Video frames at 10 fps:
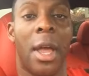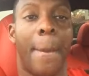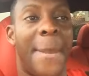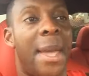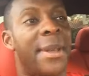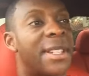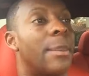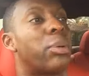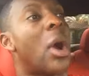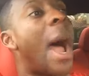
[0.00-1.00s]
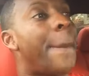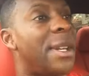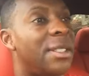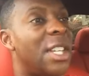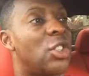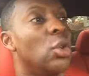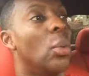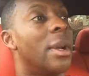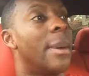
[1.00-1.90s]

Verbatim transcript: Maybe some properties that you want to